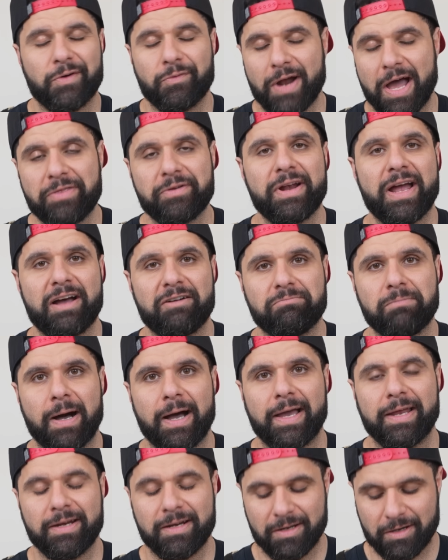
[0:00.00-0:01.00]
I'd rather have
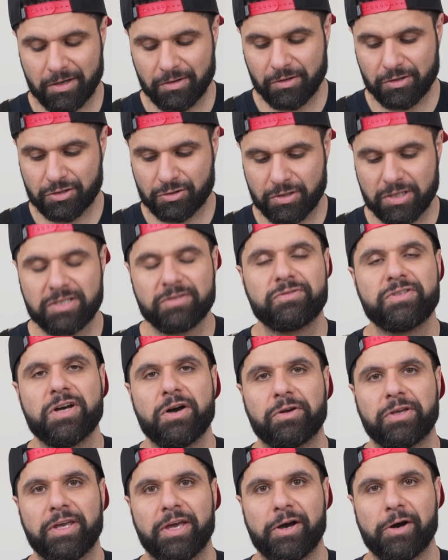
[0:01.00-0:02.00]
mine on the streets of
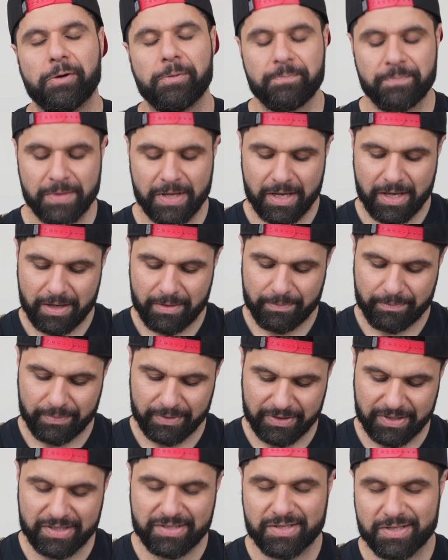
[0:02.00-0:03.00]
Tokyo,
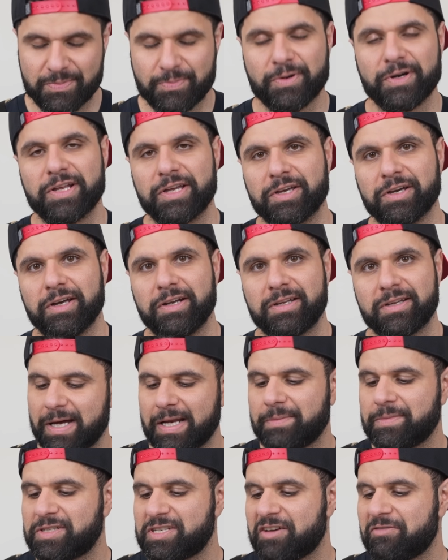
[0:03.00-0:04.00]
but this is pretty good. My
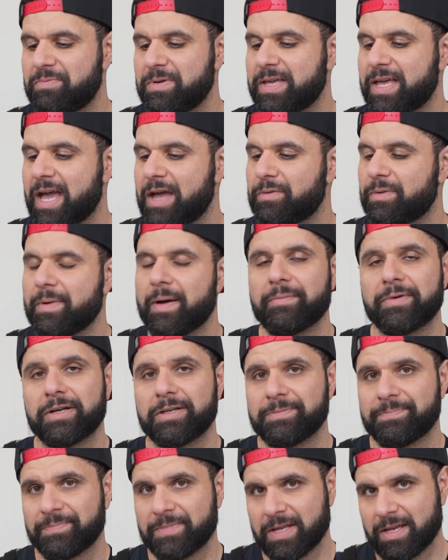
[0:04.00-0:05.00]
name is Chef PK, and remember,
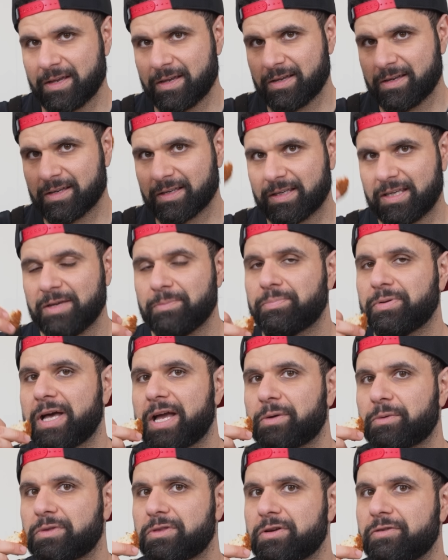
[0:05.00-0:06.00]
keep
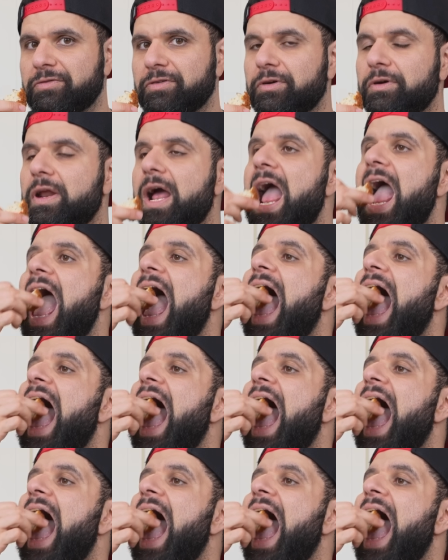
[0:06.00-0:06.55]
playing with your food.